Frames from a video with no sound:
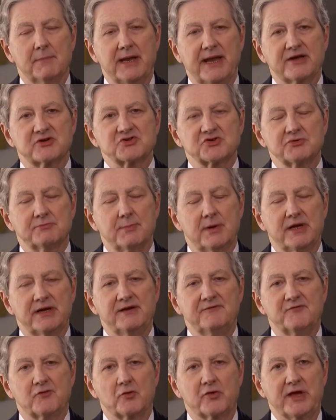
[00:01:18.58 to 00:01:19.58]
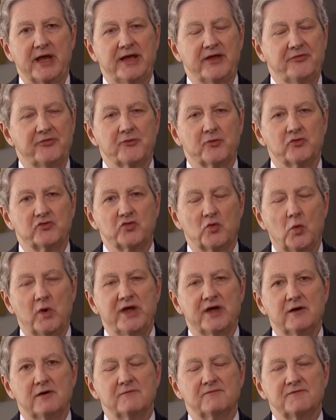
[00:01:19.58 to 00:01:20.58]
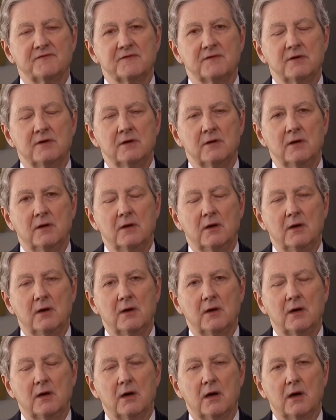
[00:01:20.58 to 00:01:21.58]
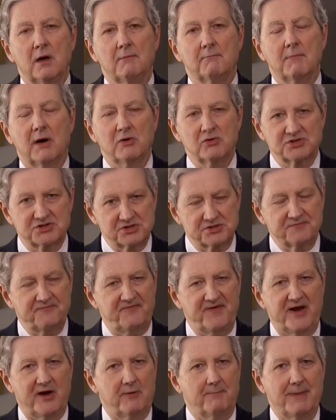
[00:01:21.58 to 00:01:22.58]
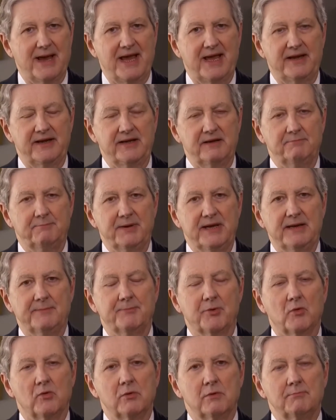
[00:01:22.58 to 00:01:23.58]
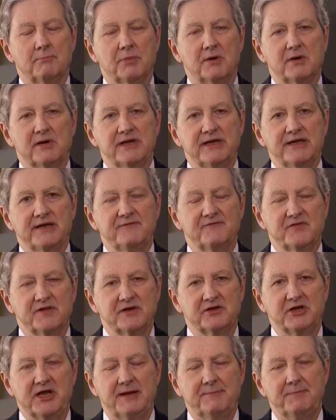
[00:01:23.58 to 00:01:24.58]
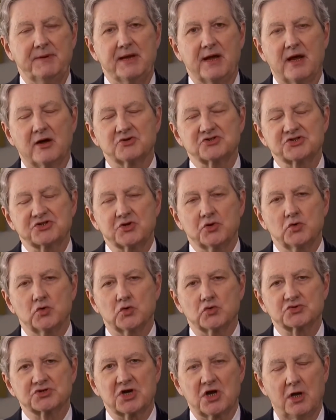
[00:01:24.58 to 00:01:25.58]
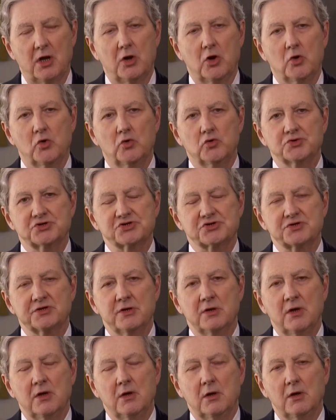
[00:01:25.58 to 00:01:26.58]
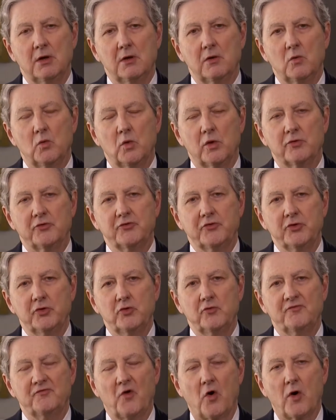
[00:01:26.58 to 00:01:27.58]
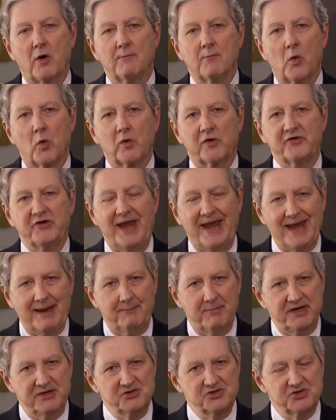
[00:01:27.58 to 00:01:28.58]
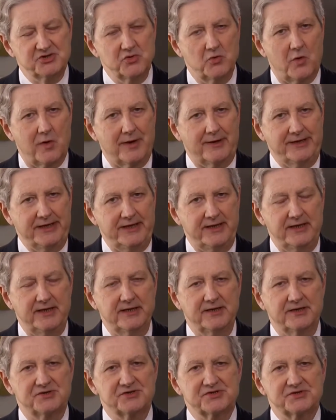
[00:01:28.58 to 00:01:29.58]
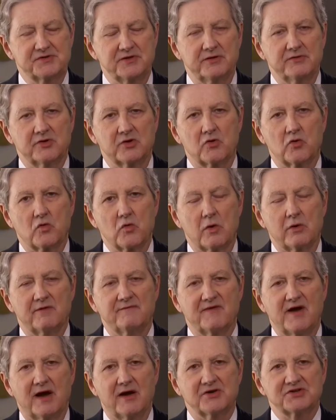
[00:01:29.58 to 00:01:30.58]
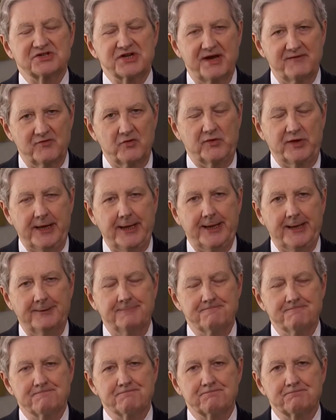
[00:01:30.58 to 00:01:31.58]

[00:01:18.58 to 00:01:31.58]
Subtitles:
extra money for K through 12. Most fair-minded people believe that keeping our schools closed will do far more damage to our kids than the coronavirus ever can.